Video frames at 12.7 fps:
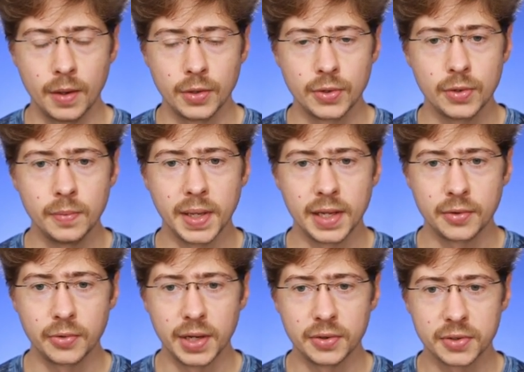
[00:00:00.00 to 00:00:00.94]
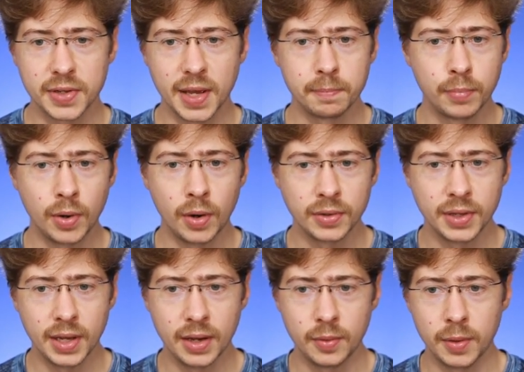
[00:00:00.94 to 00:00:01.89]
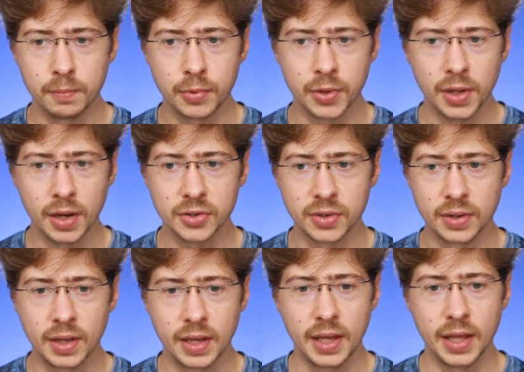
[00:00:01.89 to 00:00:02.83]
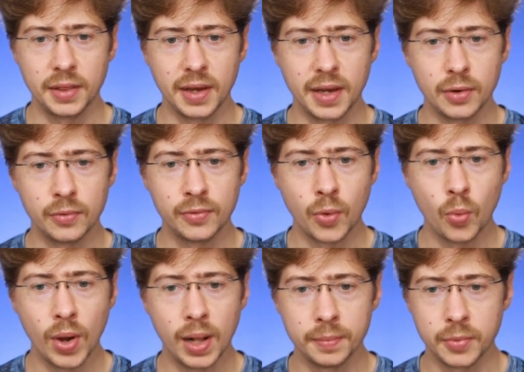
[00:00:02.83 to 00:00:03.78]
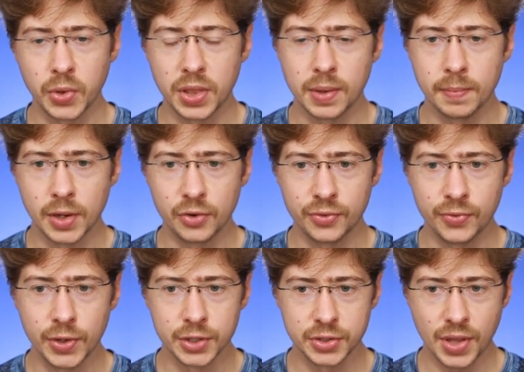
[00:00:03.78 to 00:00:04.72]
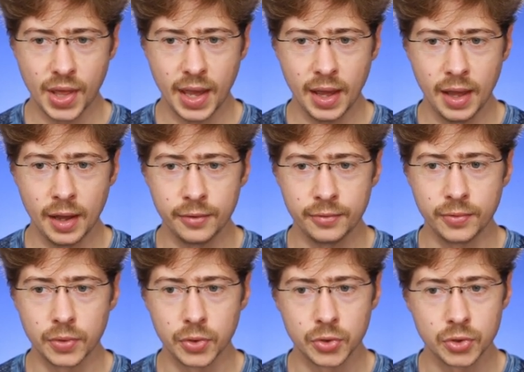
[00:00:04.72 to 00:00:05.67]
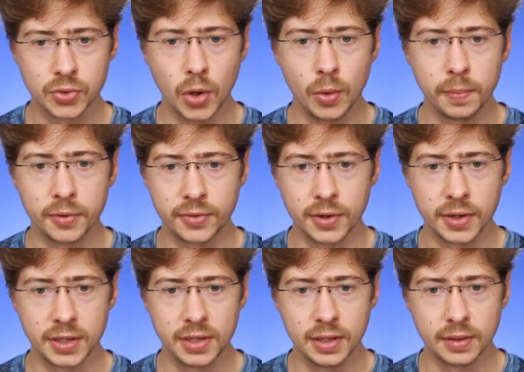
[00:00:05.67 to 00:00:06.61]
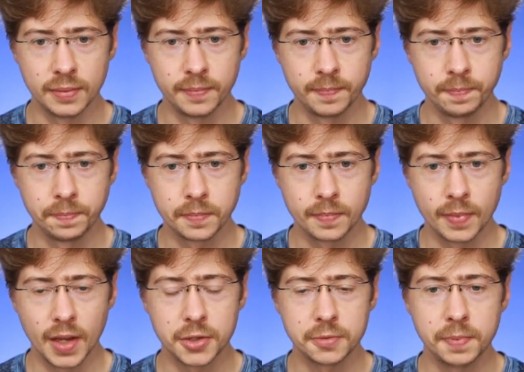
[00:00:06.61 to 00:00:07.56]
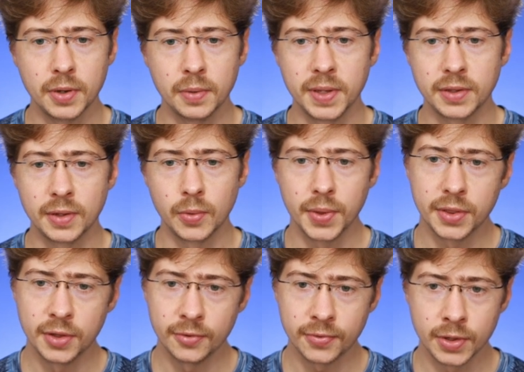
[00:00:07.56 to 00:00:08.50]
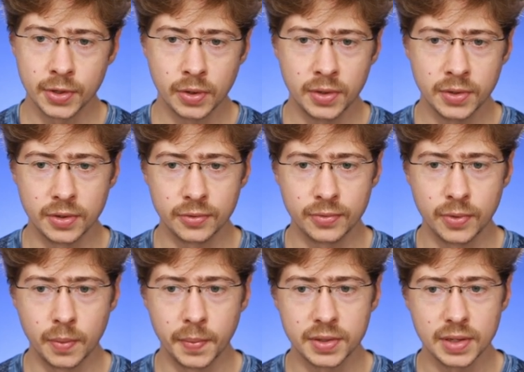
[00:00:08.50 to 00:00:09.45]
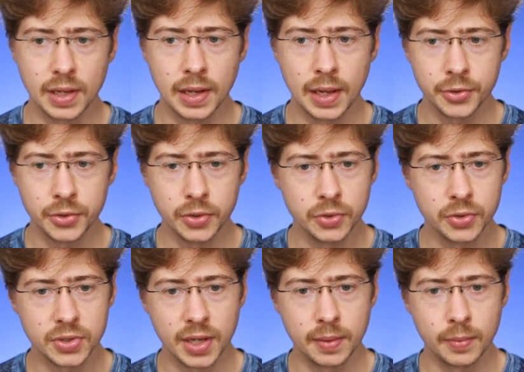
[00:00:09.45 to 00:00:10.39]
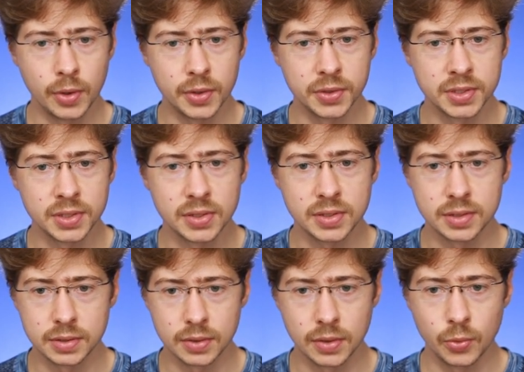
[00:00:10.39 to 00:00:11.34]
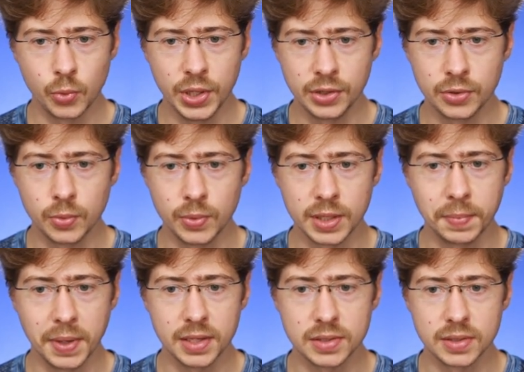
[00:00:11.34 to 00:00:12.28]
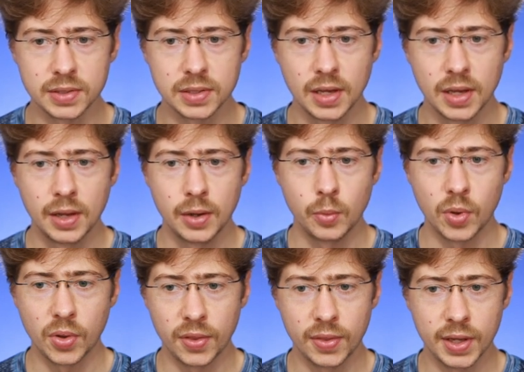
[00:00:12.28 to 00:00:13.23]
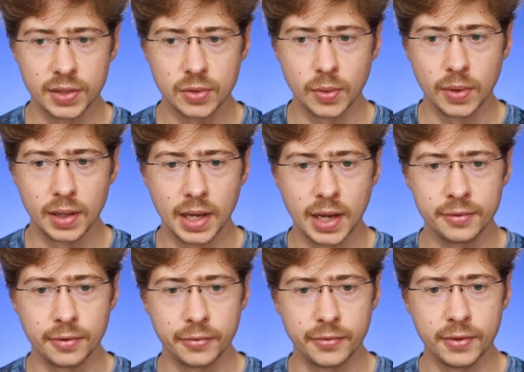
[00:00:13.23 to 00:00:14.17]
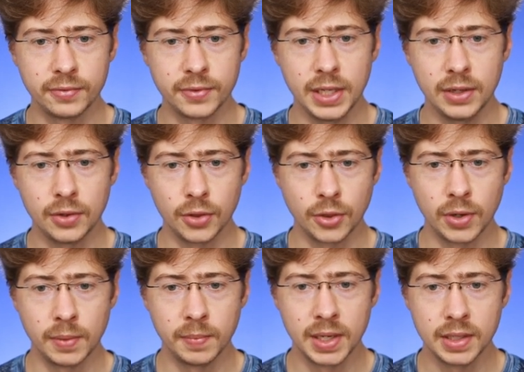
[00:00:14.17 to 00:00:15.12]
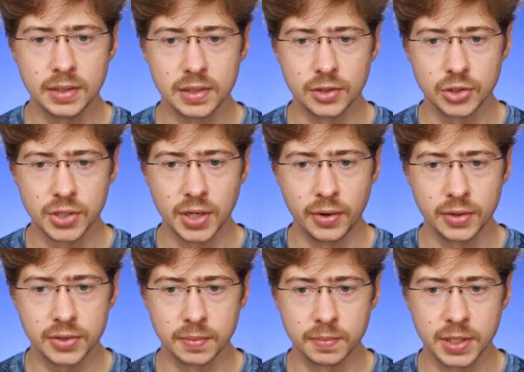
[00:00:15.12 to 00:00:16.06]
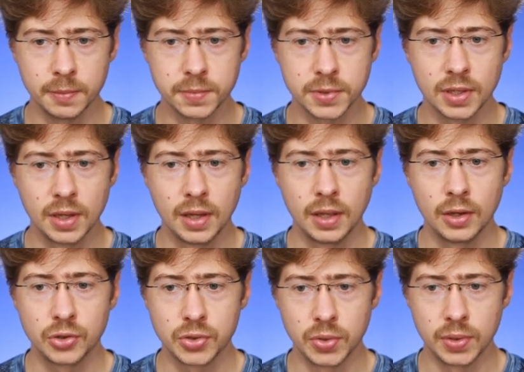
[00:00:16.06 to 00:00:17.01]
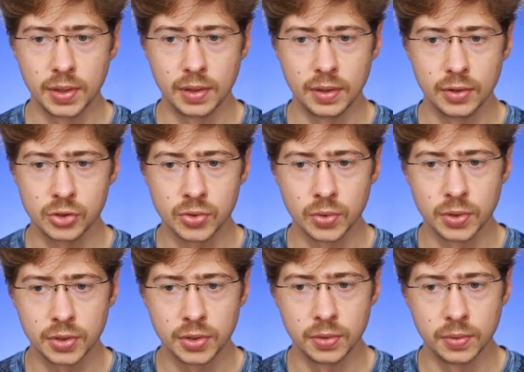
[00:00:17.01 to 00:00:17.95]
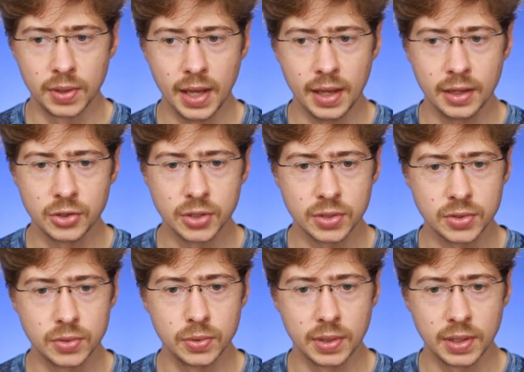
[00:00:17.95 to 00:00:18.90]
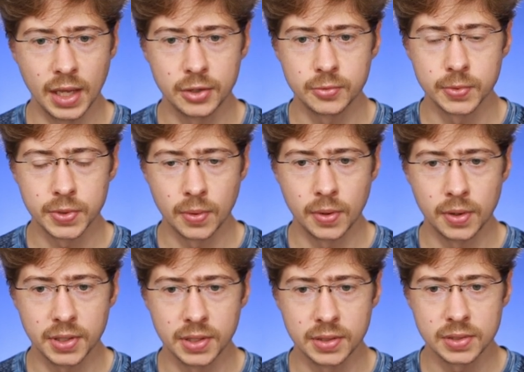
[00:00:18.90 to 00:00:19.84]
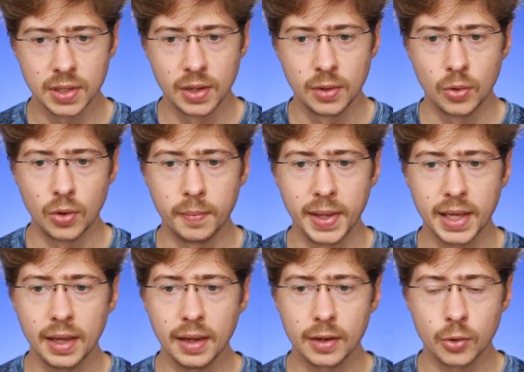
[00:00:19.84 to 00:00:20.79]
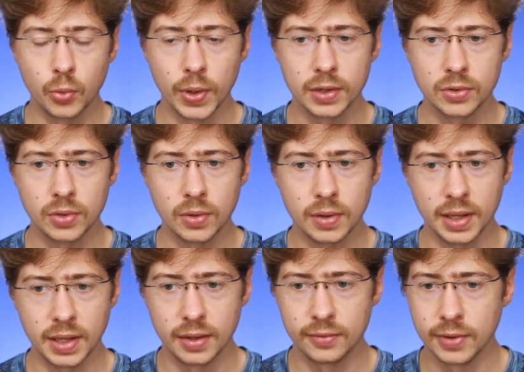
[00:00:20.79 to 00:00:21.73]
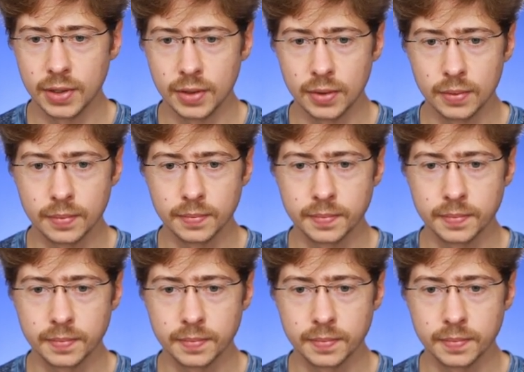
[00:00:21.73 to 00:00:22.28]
Too many creators get bogged down in production and they get overwhelmed with the amount of footage they have or the scope of their idea. Experimenting with different content formats allows you to stay more consistent on a week-to-week basis, whether that's going live for 15 to 30 minutes and sharing some tips, shooting a short Q&A just to engage with your audience, or making a quick talking head video.